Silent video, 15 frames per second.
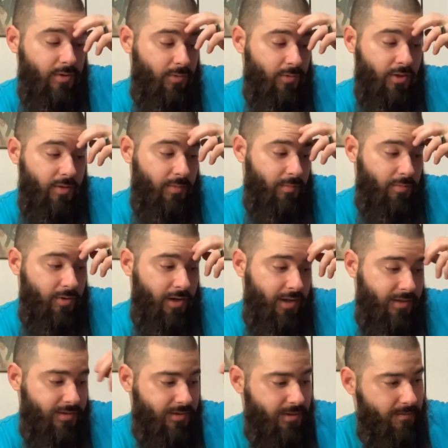went up in
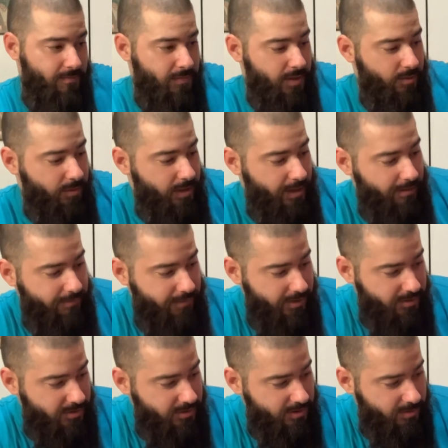price. We got
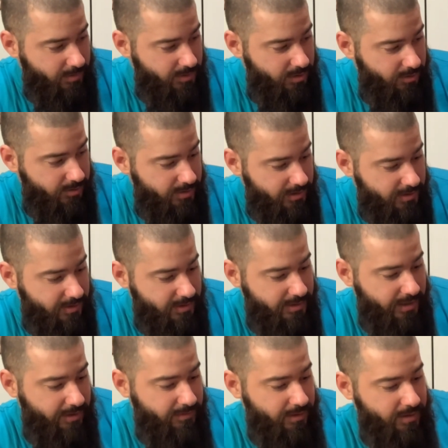Avengers
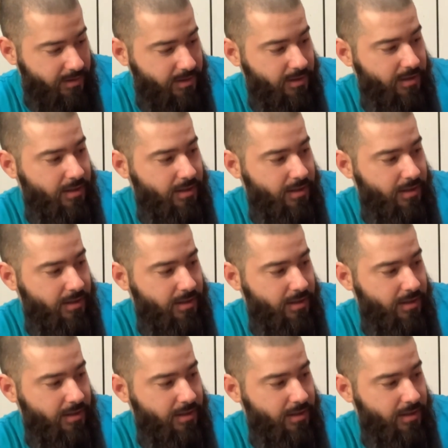#267.